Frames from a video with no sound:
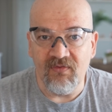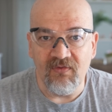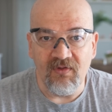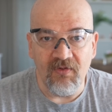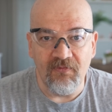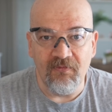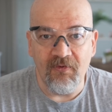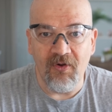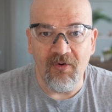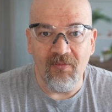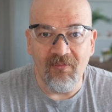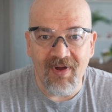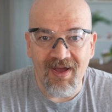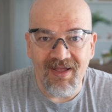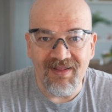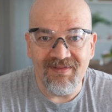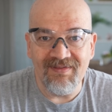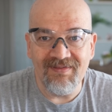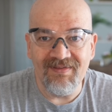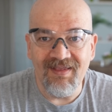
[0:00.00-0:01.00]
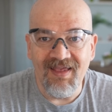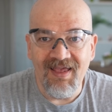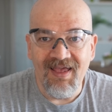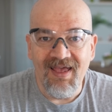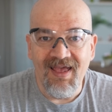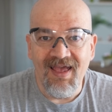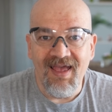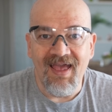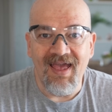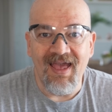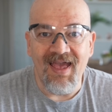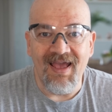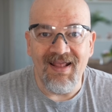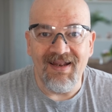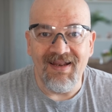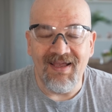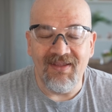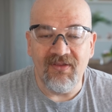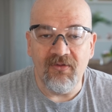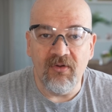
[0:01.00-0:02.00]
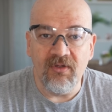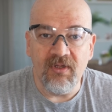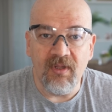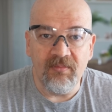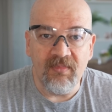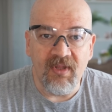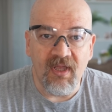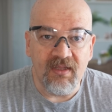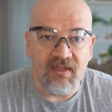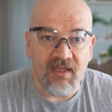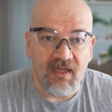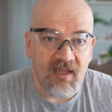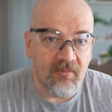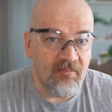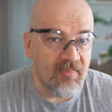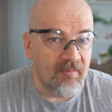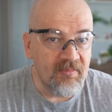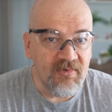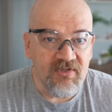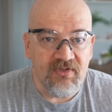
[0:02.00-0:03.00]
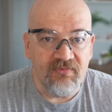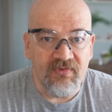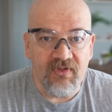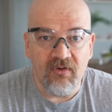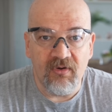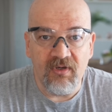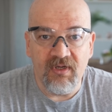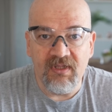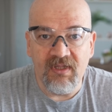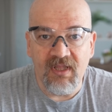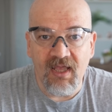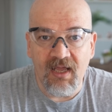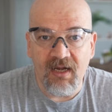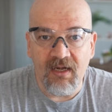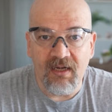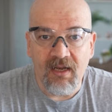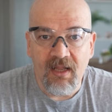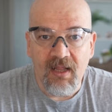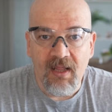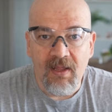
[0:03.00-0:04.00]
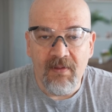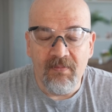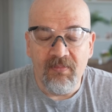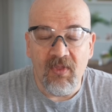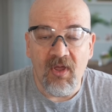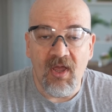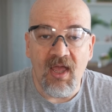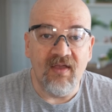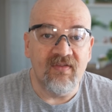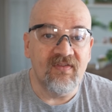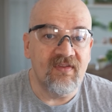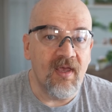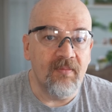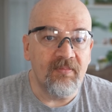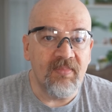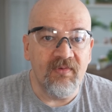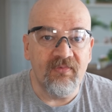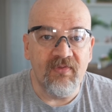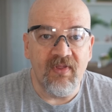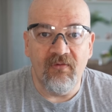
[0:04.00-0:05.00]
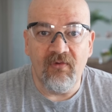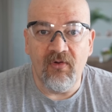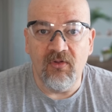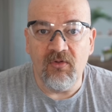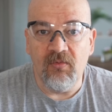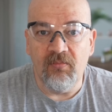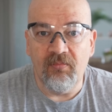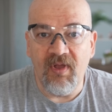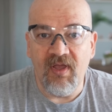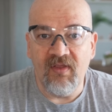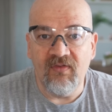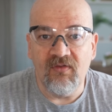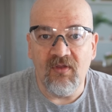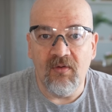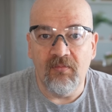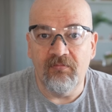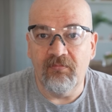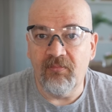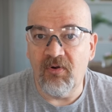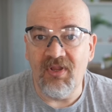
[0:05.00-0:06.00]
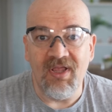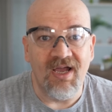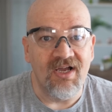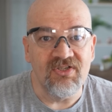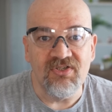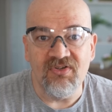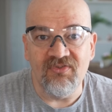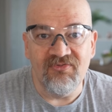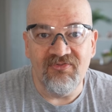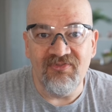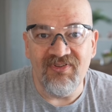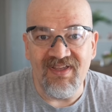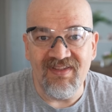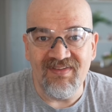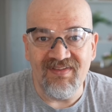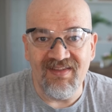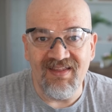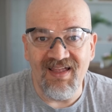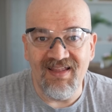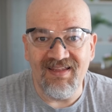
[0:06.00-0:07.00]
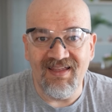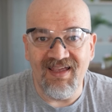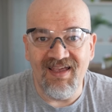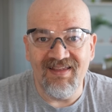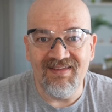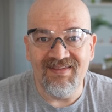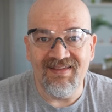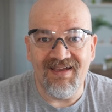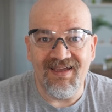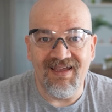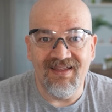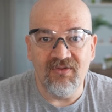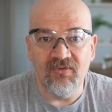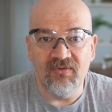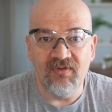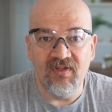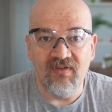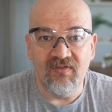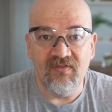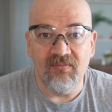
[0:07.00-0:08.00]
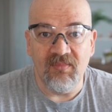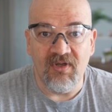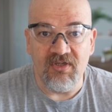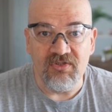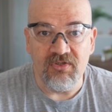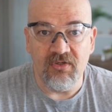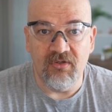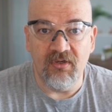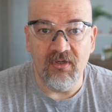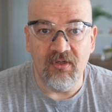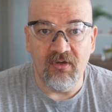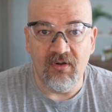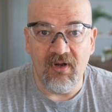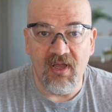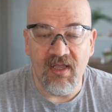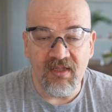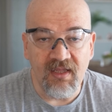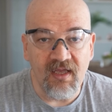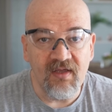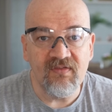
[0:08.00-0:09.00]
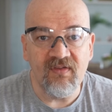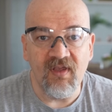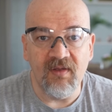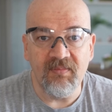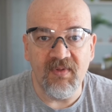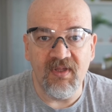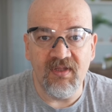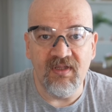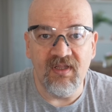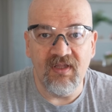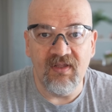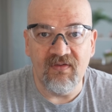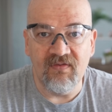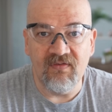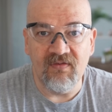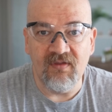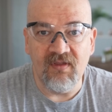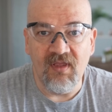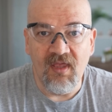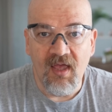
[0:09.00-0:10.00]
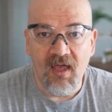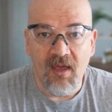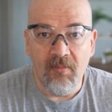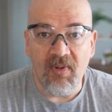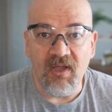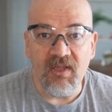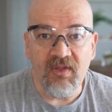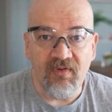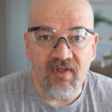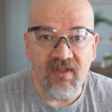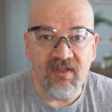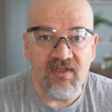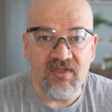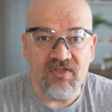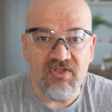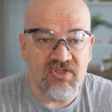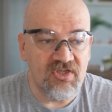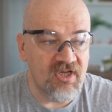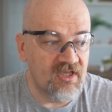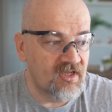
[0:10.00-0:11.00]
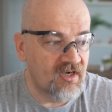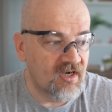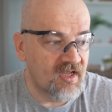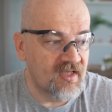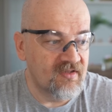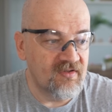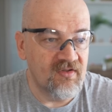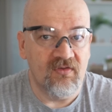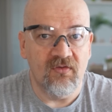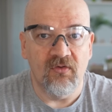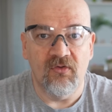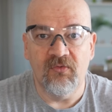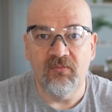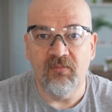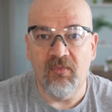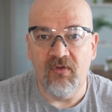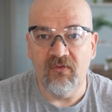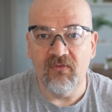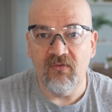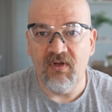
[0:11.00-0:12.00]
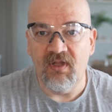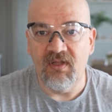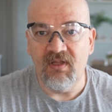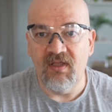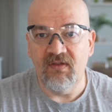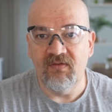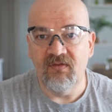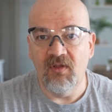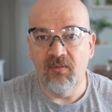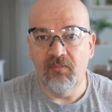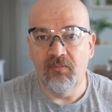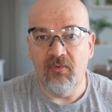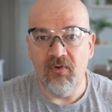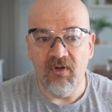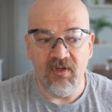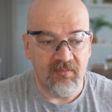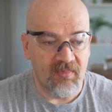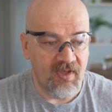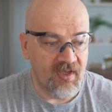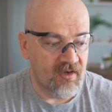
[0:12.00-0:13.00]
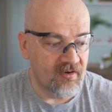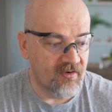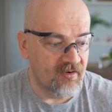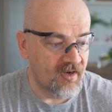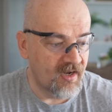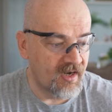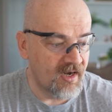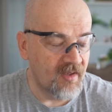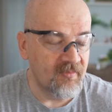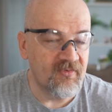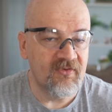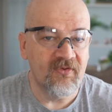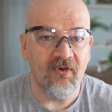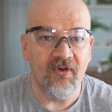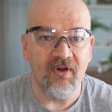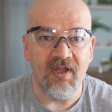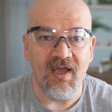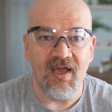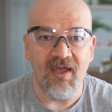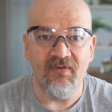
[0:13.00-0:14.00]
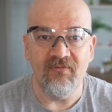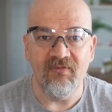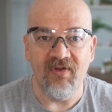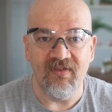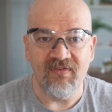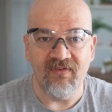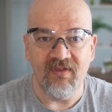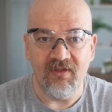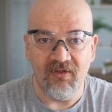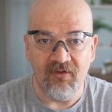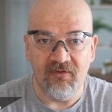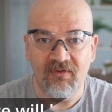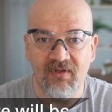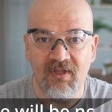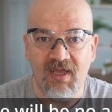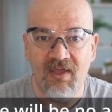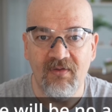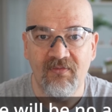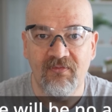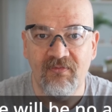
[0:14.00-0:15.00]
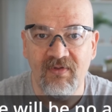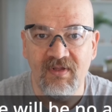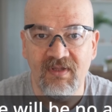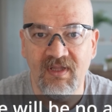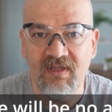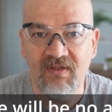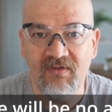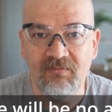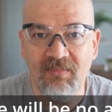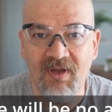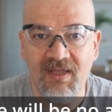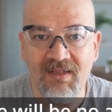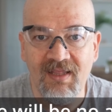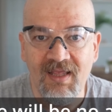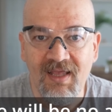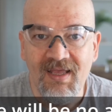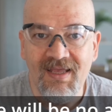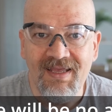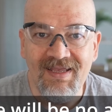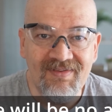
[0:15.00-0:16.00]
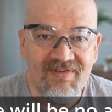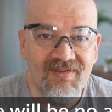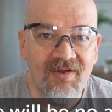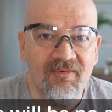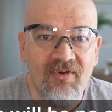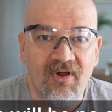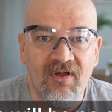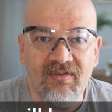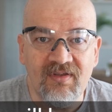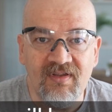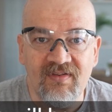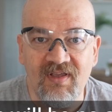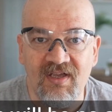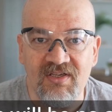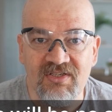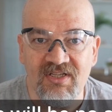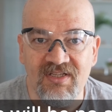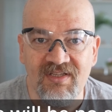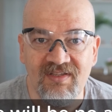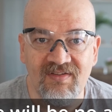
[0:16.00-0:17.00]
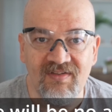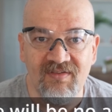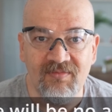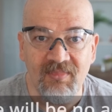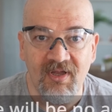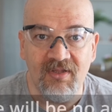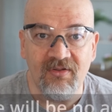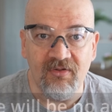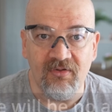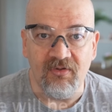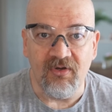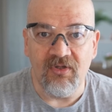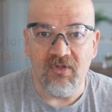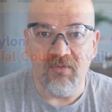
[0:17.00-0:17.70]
three, four months and I told them that I can publish the video only then, except if they want to pay some production fees. In that case, I can do this much earlier. And they accepted this. By the way, this channel has its own sponsor and that's the Polymaker. And I'm sorry I am wasting your time with this, but in some countries, actually, this is mandatory